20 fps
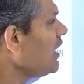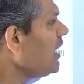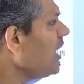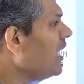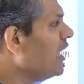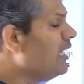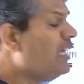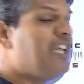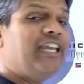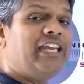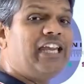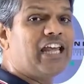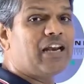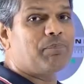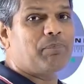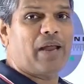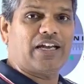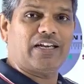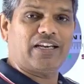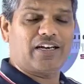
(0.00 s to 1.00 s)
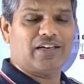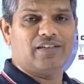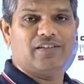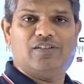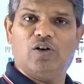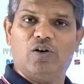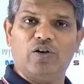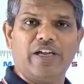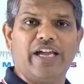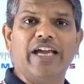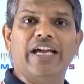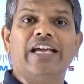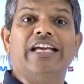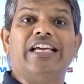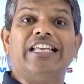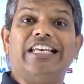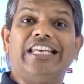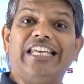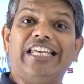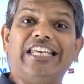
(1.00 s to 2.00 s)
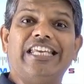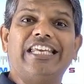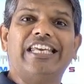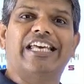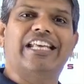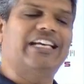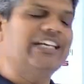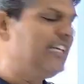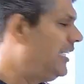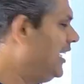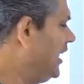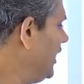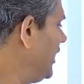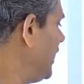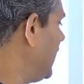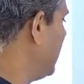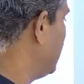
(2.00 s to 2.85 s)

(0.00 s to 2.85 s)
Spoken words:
linear pattern. Okay, linear decay.